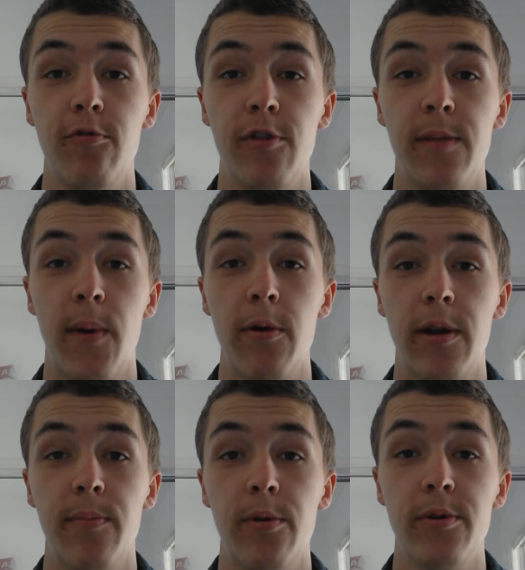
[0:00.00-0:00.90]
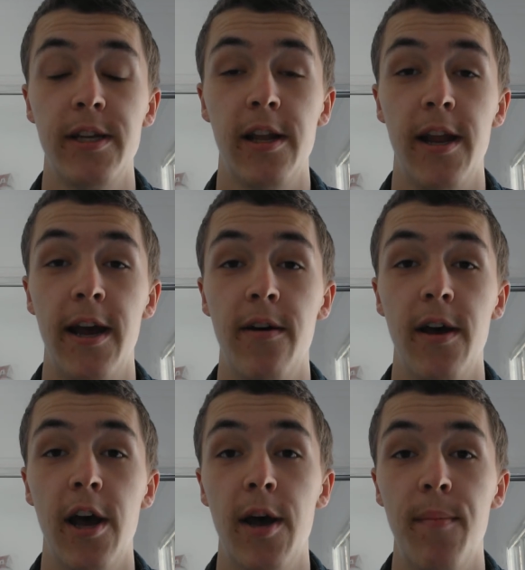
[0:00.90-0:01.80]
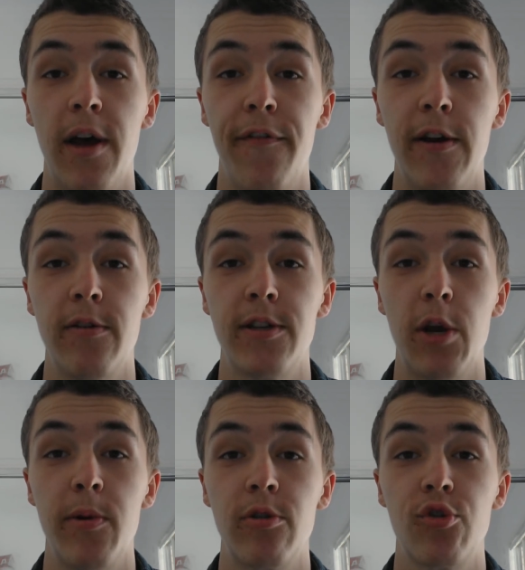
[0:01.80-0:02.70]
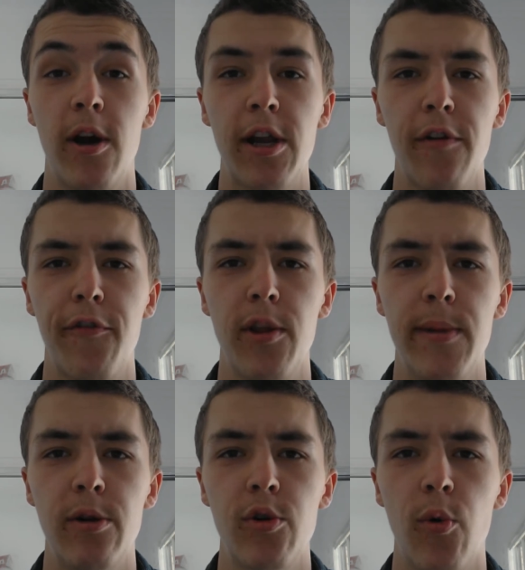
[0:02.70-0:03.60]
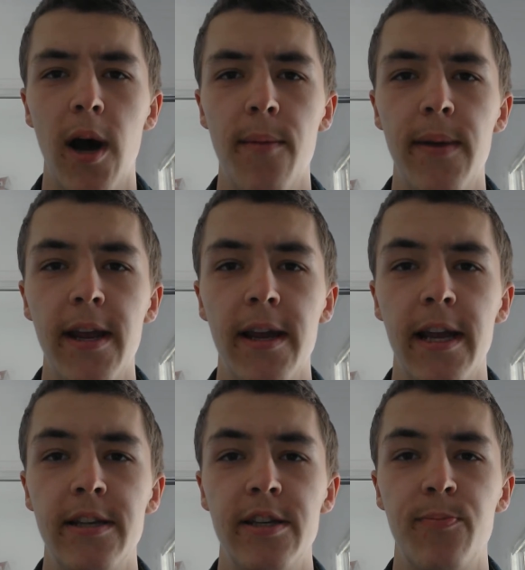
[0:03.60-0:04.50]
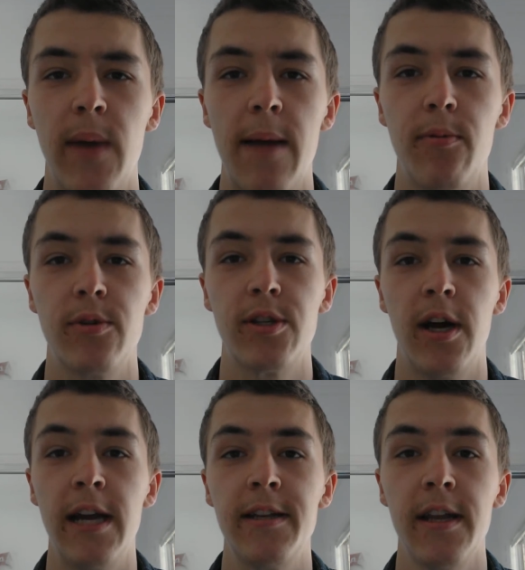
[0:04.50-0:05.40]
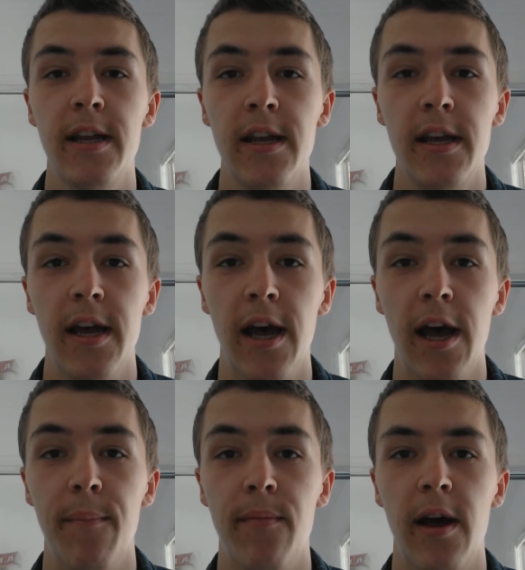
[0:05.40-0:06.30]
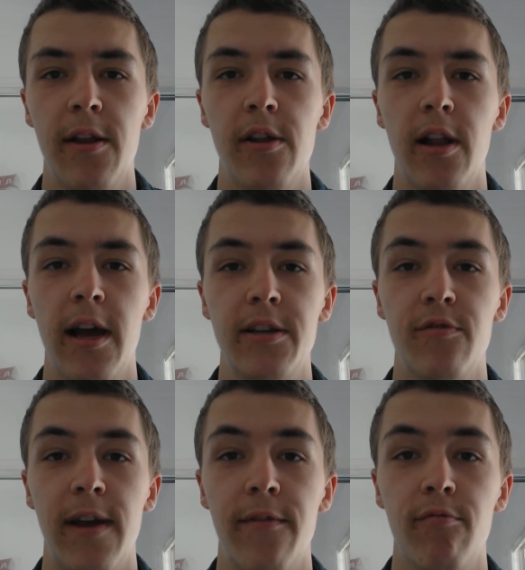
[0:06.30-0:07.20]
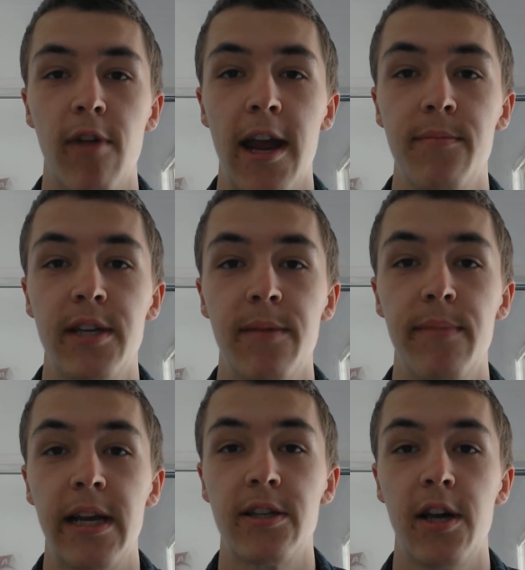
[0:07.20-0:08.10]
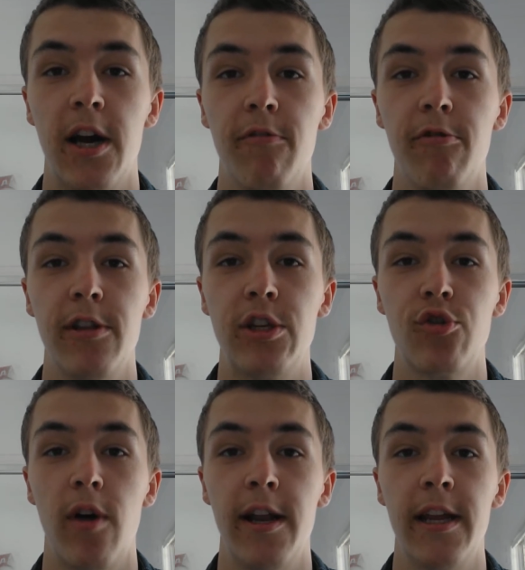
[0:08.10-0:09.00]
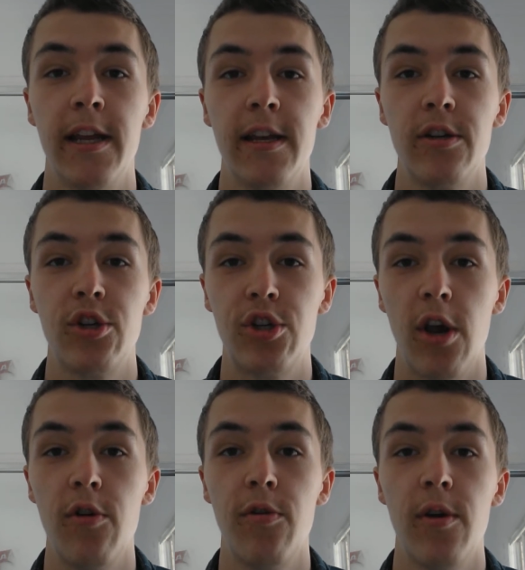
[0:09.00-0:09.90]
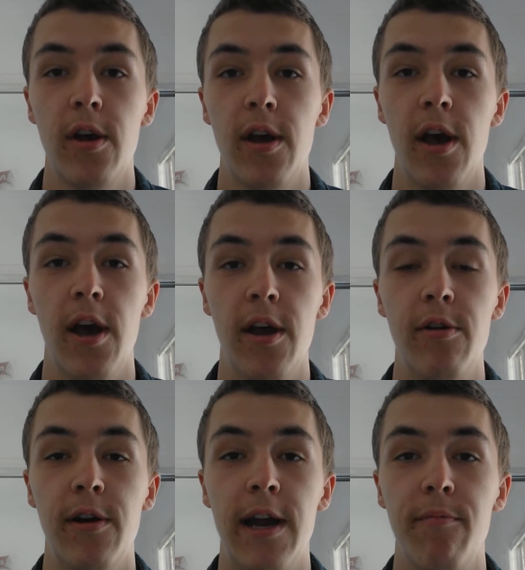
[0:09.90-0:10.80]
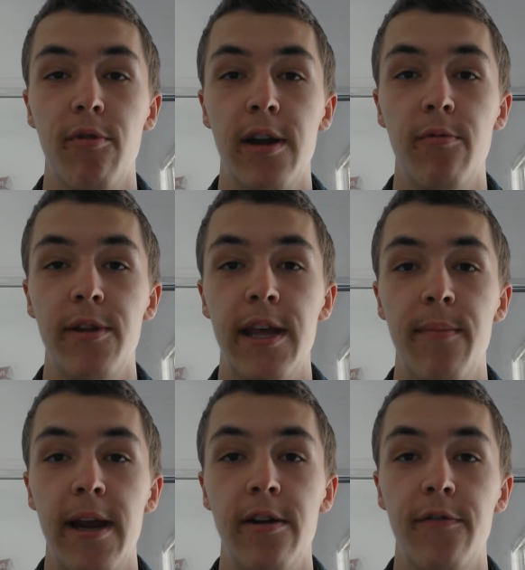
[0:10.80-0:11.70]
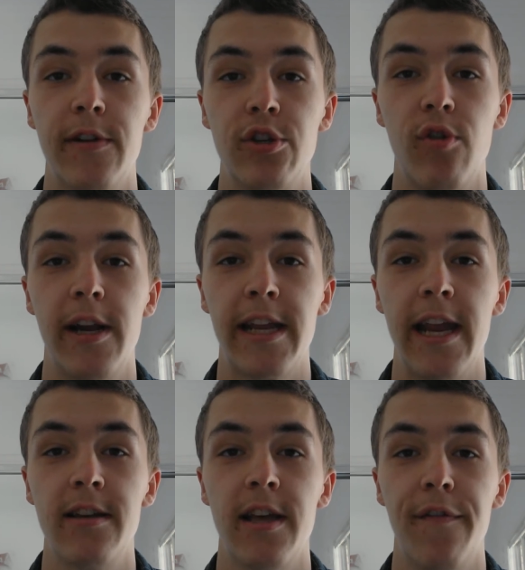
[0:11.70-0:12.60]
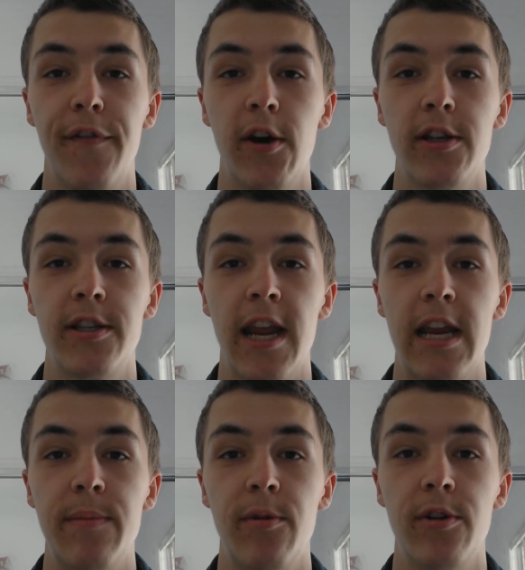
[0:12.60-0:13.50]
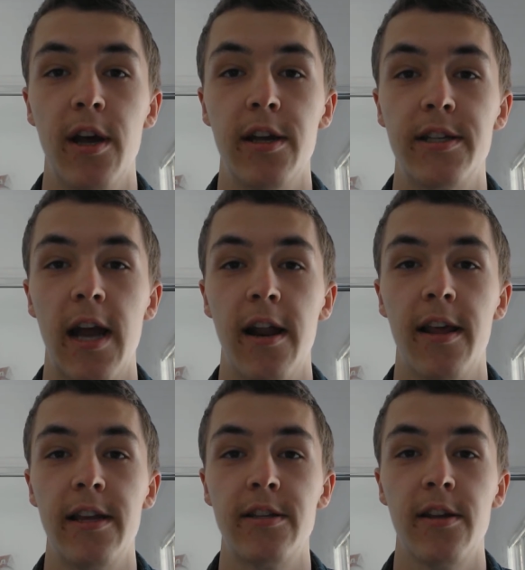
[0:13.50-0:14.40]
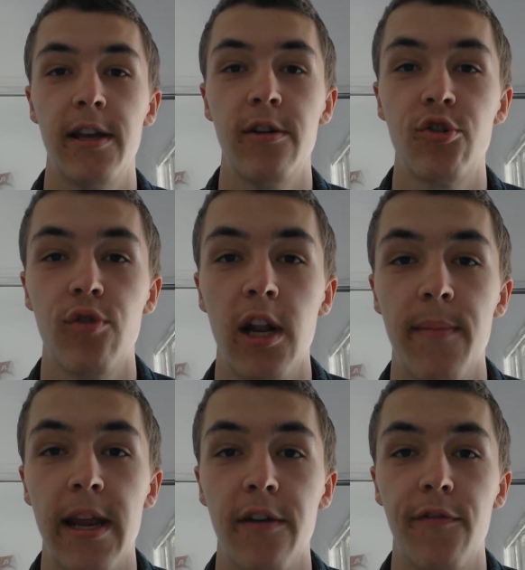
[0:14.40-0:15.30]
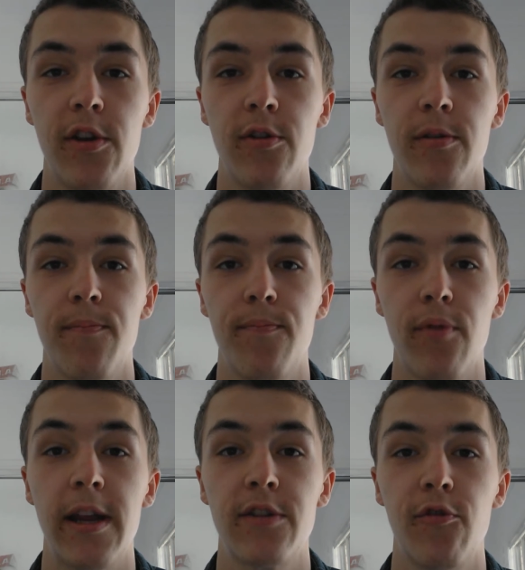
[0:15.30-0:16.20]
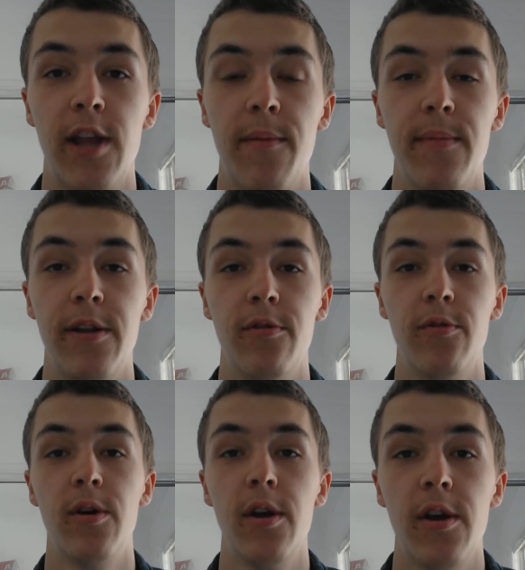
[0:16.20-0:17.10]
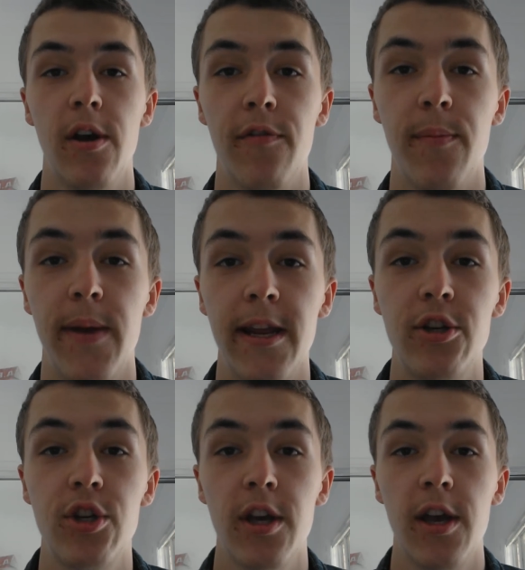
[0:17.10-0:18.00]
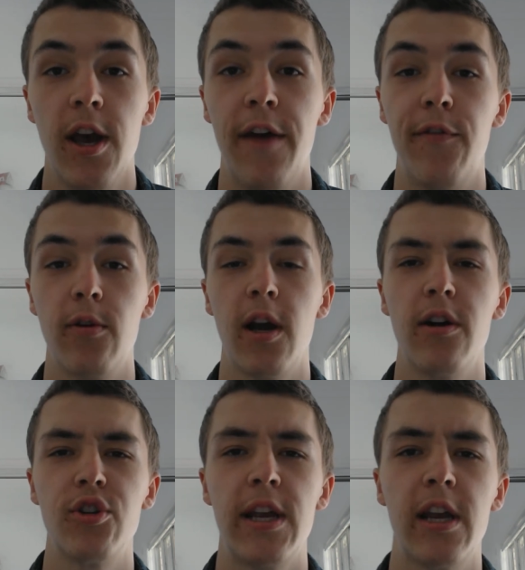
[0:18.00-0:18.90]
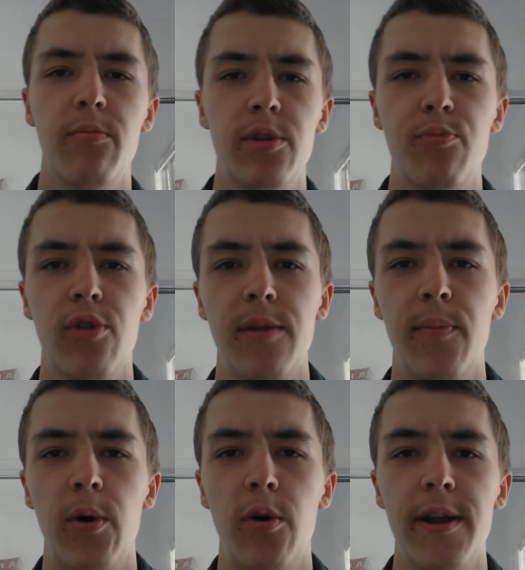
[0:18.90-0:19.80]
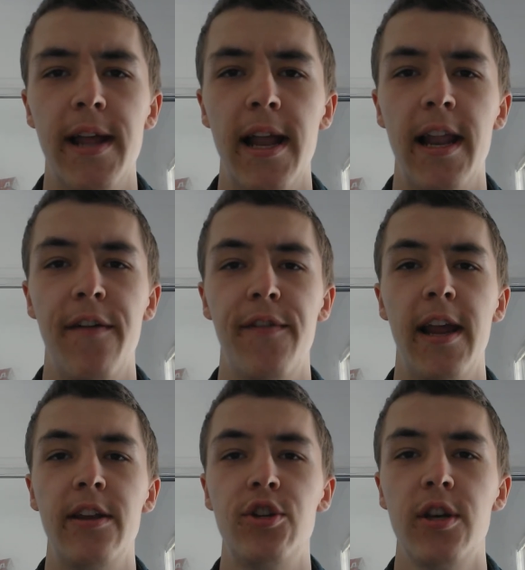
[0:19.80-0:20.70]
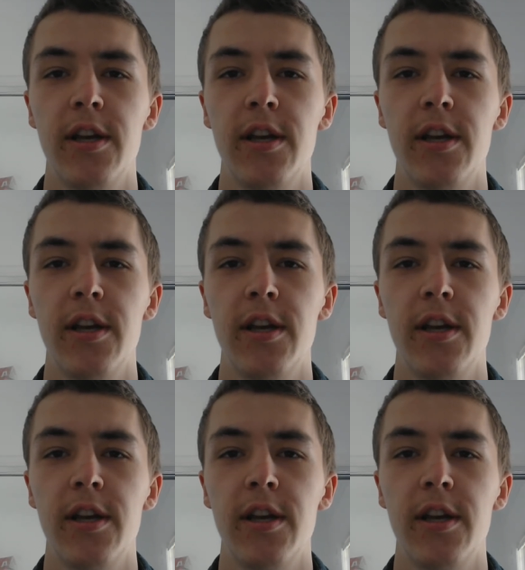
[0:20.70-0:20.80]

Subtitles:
really poking balls in and out. I felt as though we were trying to go through the middle quite a bit against this Blackpool side. I know the likes of Aaron Ramsey and Mkhitaryan really trying to show Unai Emery what they're made of and trying to get into that first team on Saturday. So they were trying to make a few breaks through that middle of the pitch. I thought Carl Jenkins was pretty poor in that left edge.